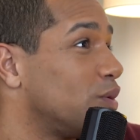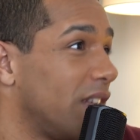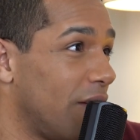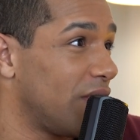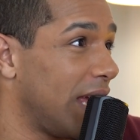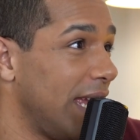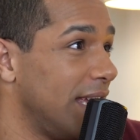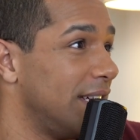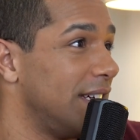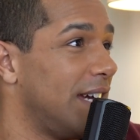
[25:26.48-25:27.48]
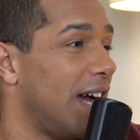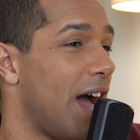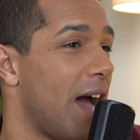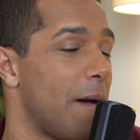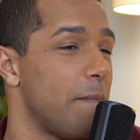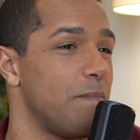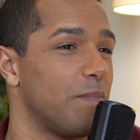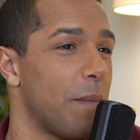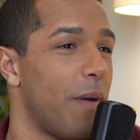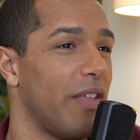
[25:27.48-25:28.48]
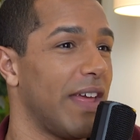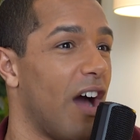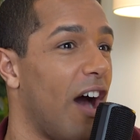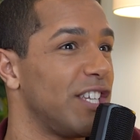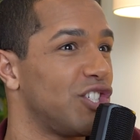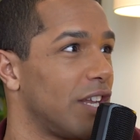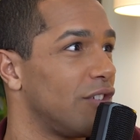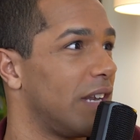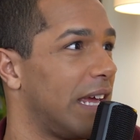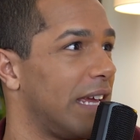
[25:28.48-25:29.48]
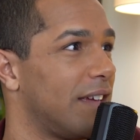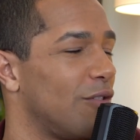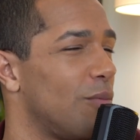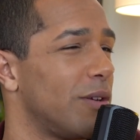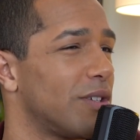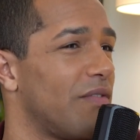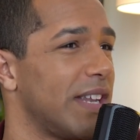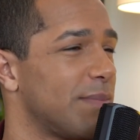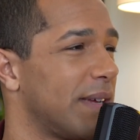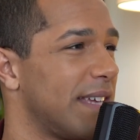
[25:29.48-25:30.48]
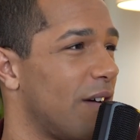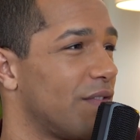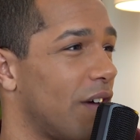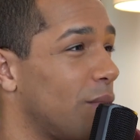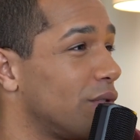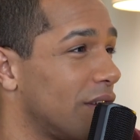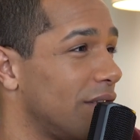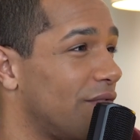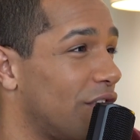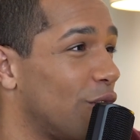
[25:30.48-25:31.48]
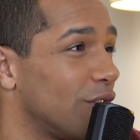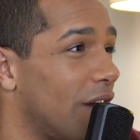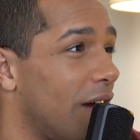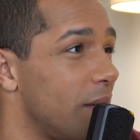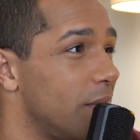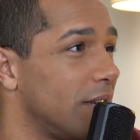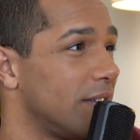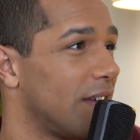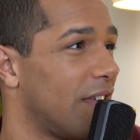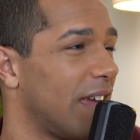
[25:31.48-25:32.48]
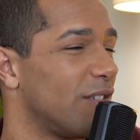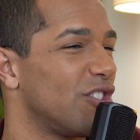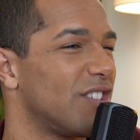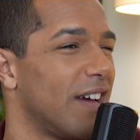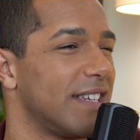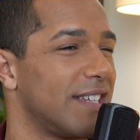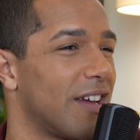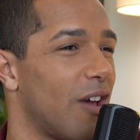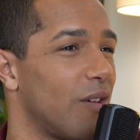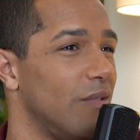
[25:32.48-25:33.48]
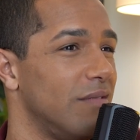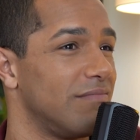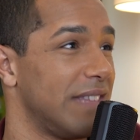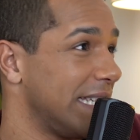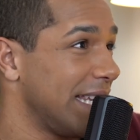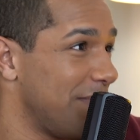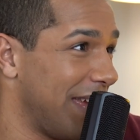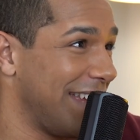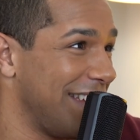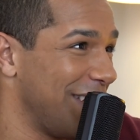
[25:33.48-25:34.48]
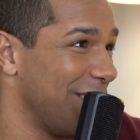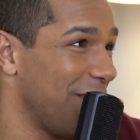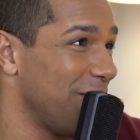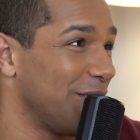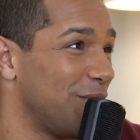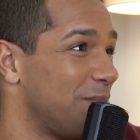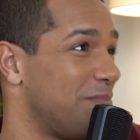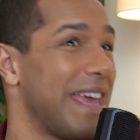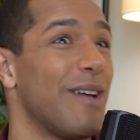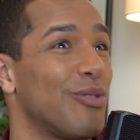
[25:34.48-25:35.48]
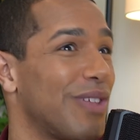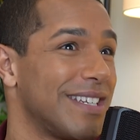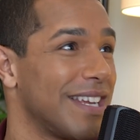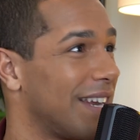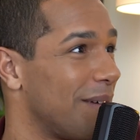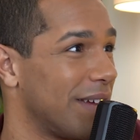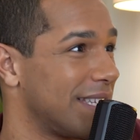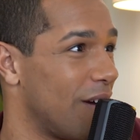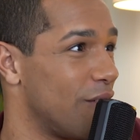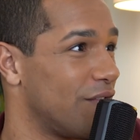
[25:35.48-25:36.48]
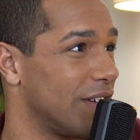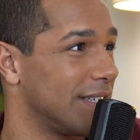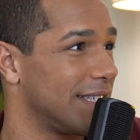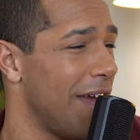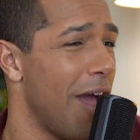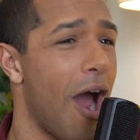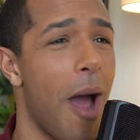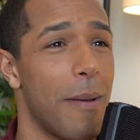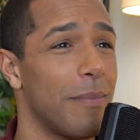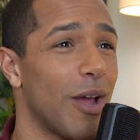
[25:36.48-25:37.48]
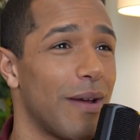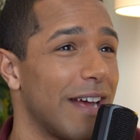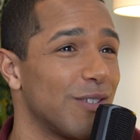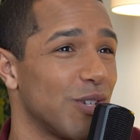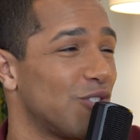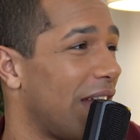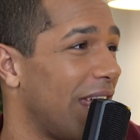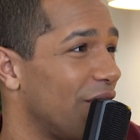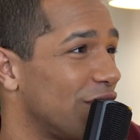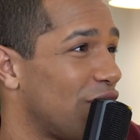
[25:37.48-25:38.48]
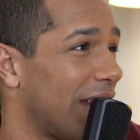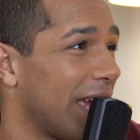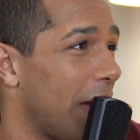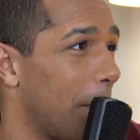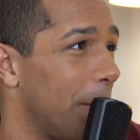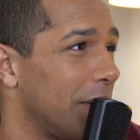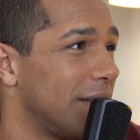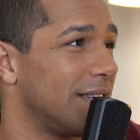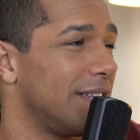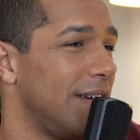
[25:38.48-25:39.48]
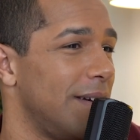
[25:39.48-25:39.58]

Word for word: was right. lovely. Yeah. Um, but I think I genuinely almost convinced myself that I wasn't for a long time. And I think it was just nice to go, this is me, yeah. you know, and just be authentically myself. Mm. And I remember going out to Australia for a training camp and,